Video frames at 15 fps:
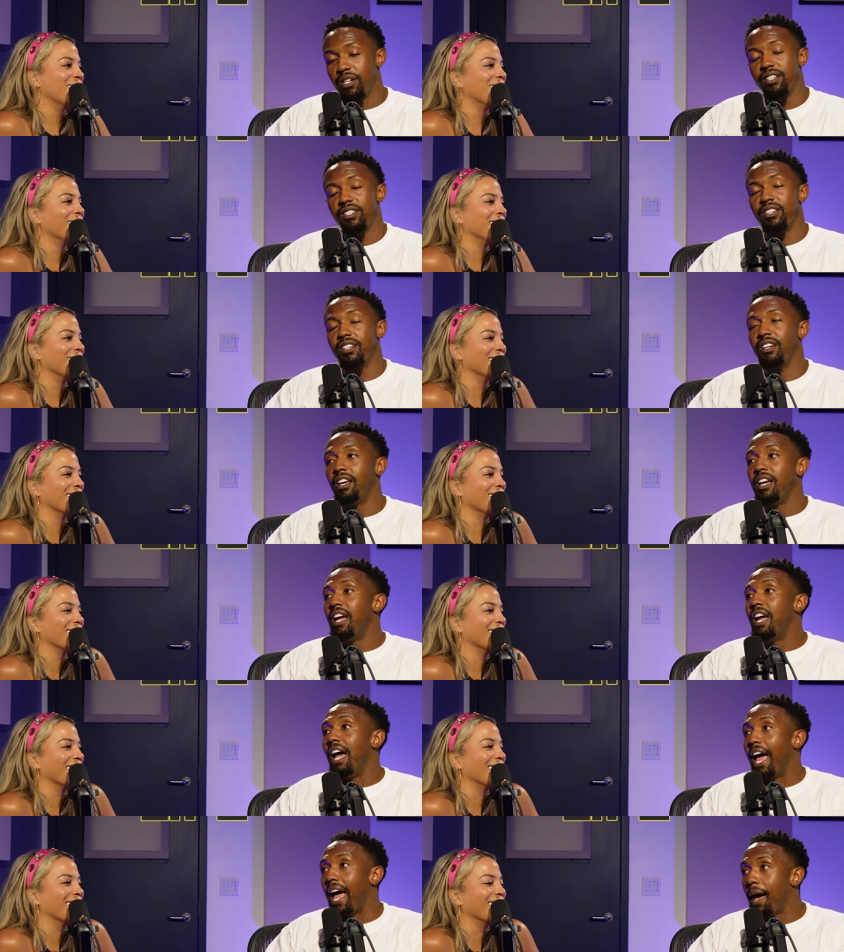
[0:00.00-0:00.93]
Speaker 1: reason.
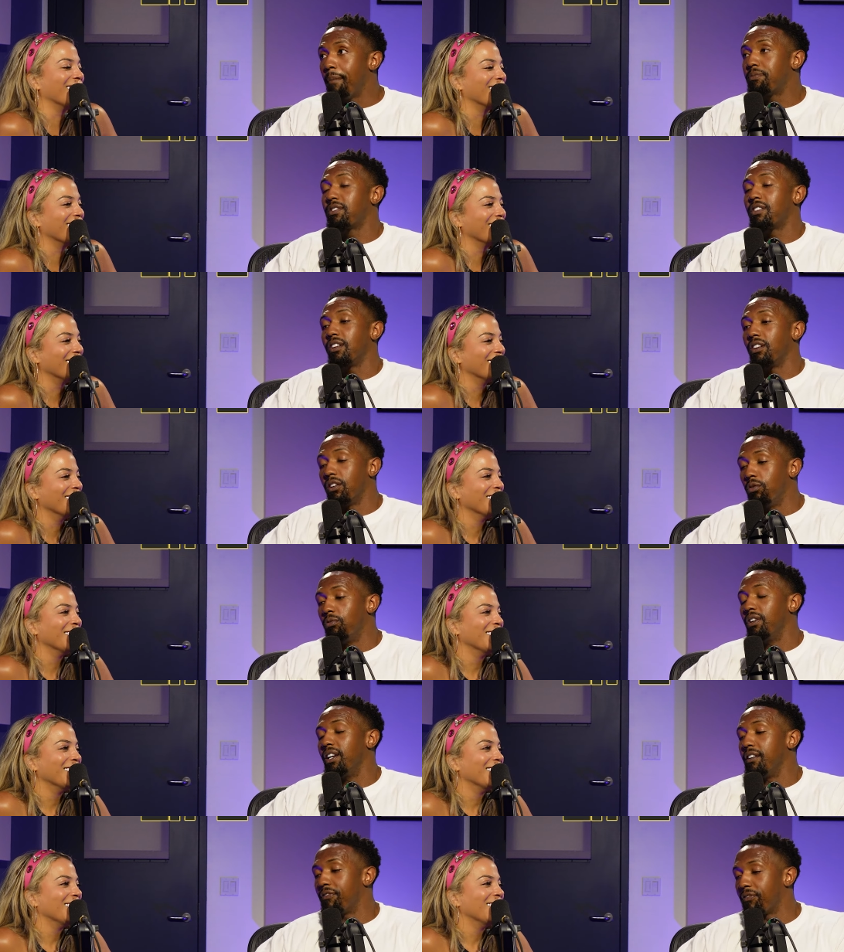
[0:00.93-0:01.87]

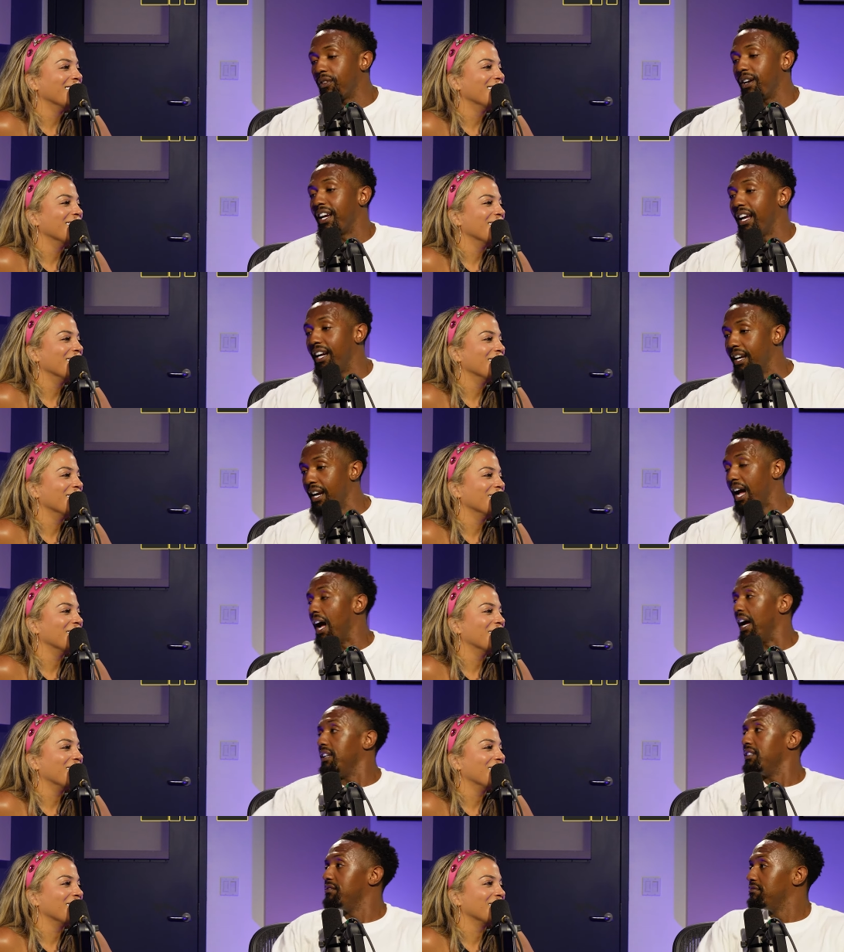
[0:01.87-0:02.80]
Absolutely freaking
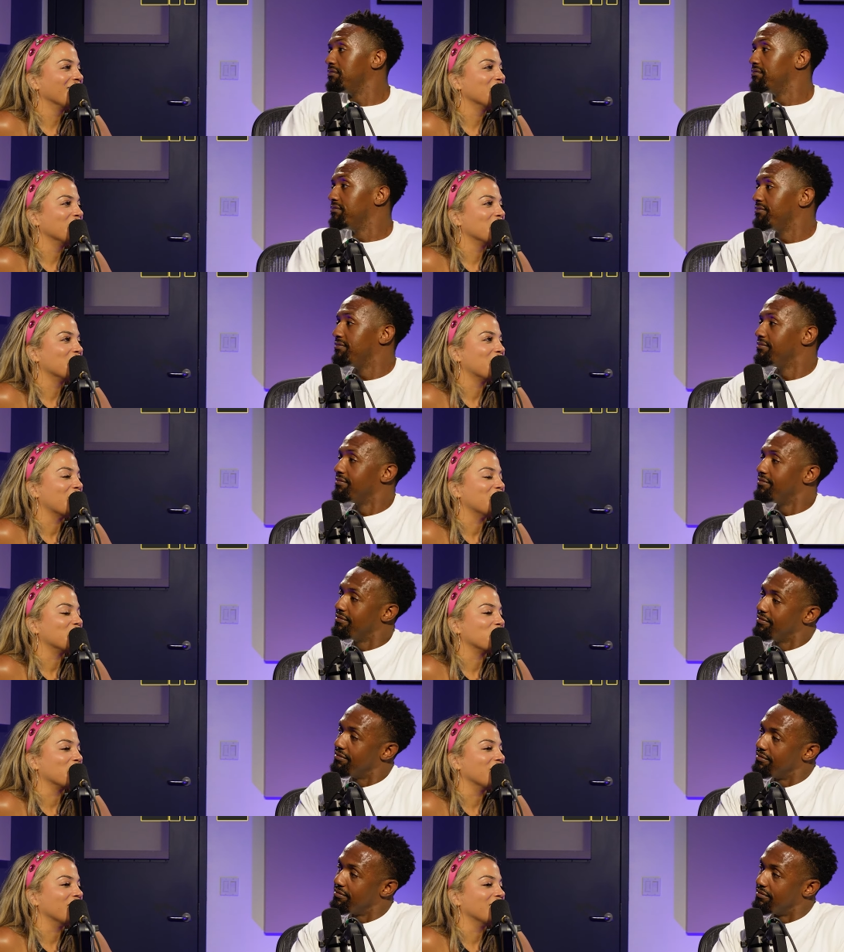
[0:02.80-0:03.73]
not.
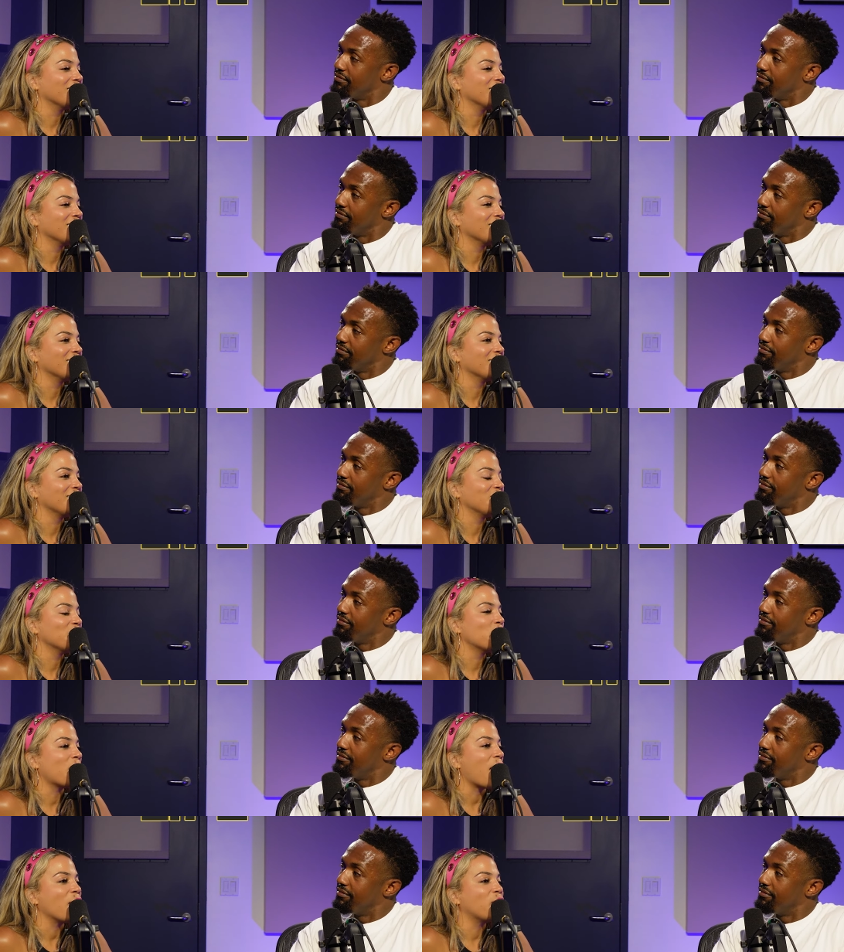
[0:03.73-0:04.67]
Speaker 2: That's real.
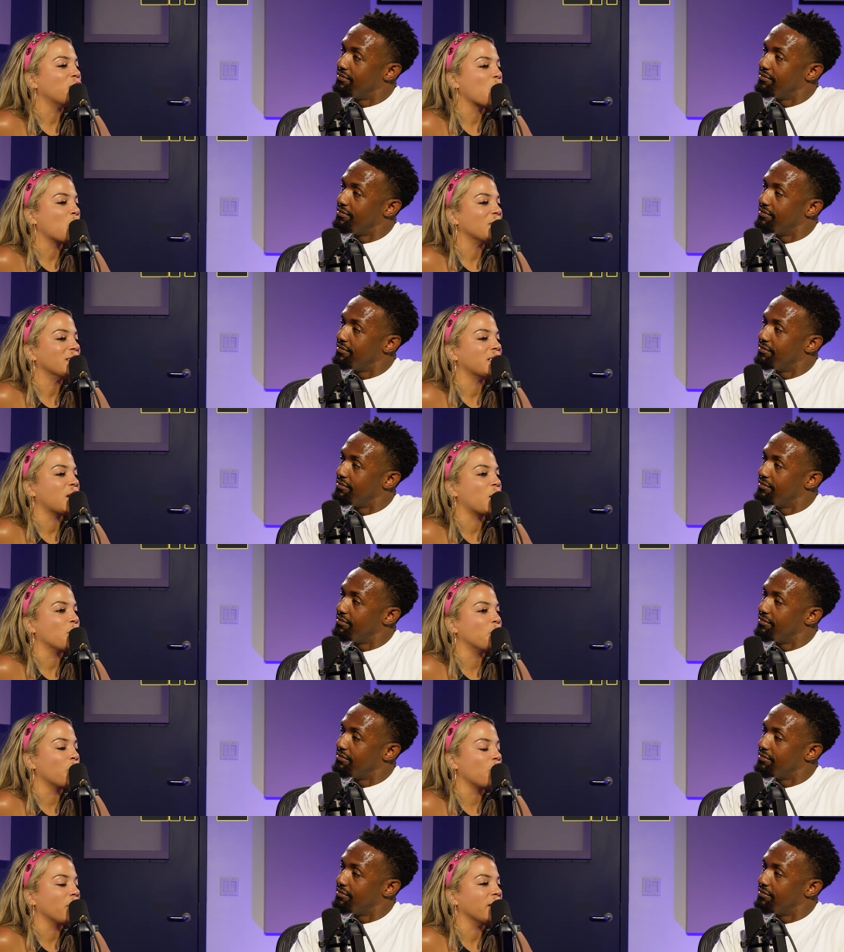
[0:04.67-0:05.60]
But I've noticed in
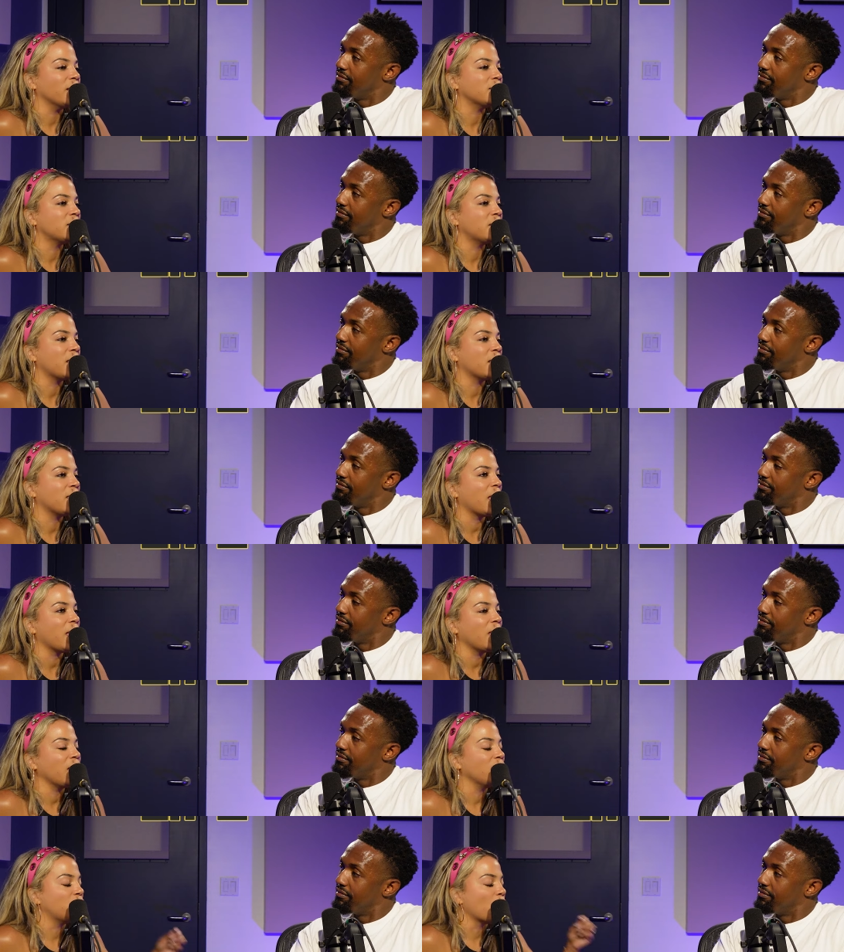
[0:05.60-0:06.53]
our boys that
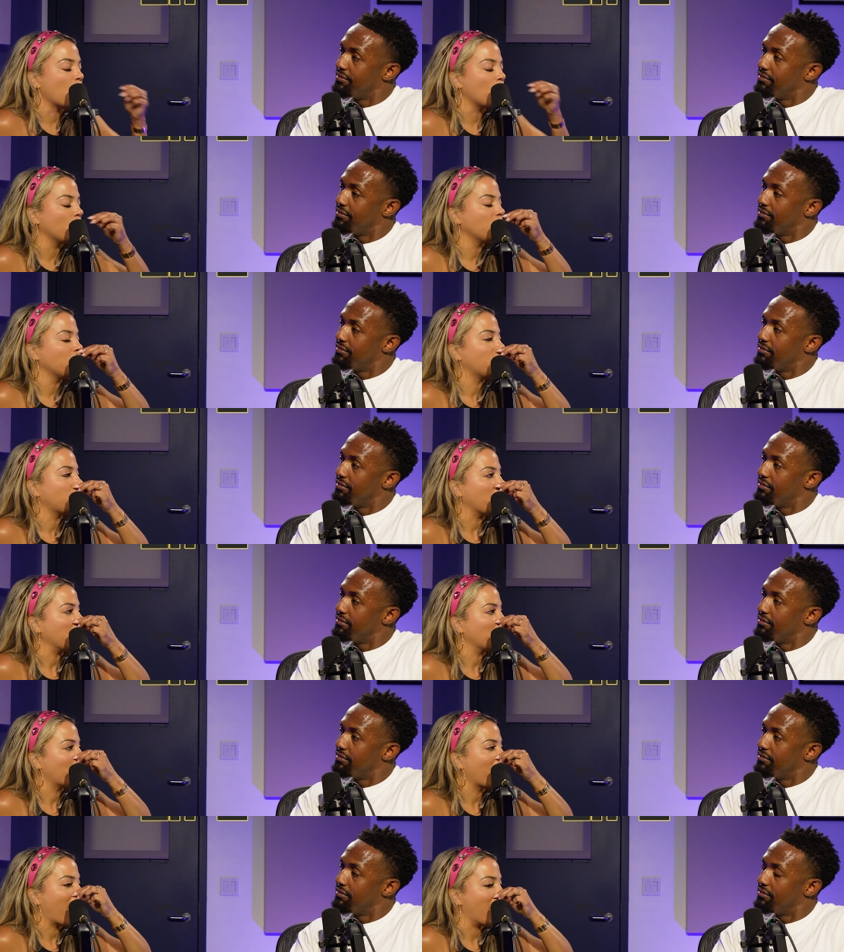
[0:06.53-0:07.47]
they don't
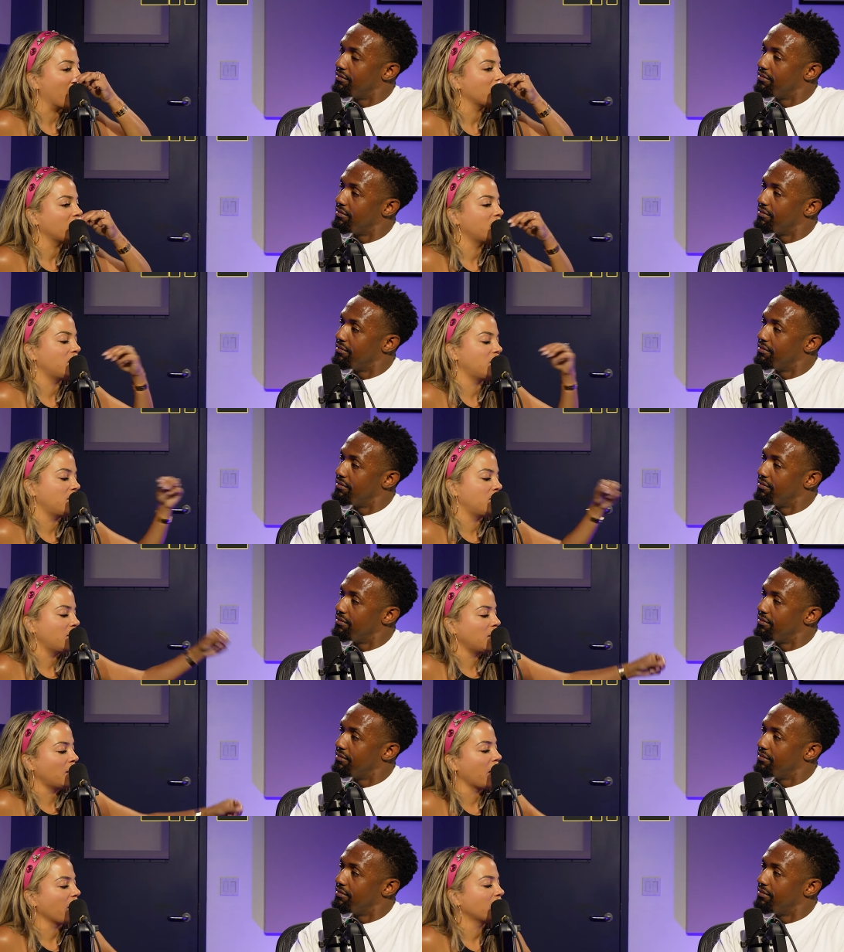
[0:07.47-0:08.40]
think past
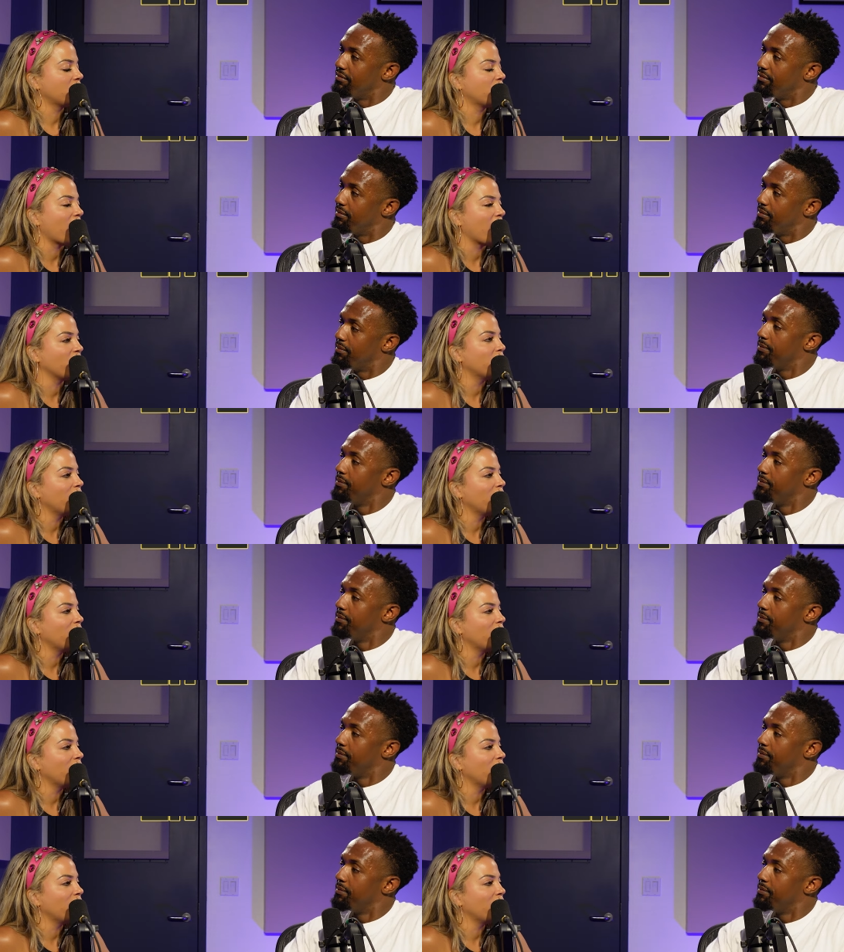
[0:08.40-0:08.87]
the next five